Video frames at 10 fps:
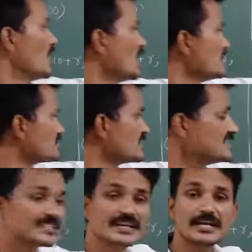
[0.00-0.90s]
I am
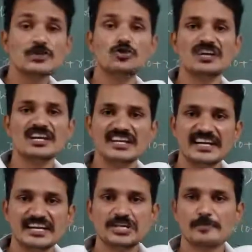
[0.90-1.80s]
considering only
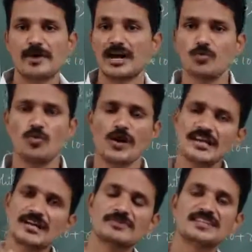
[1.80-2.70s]
integer part. Why
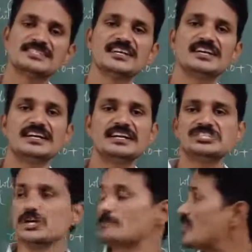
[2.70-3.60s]
I am considering
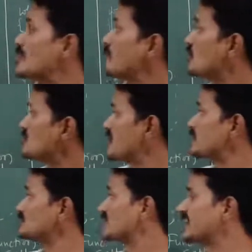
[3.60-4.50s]
integer part? Because I
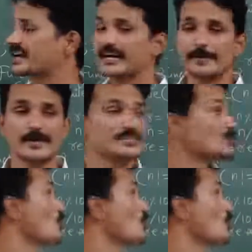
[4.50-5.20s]
give the data type as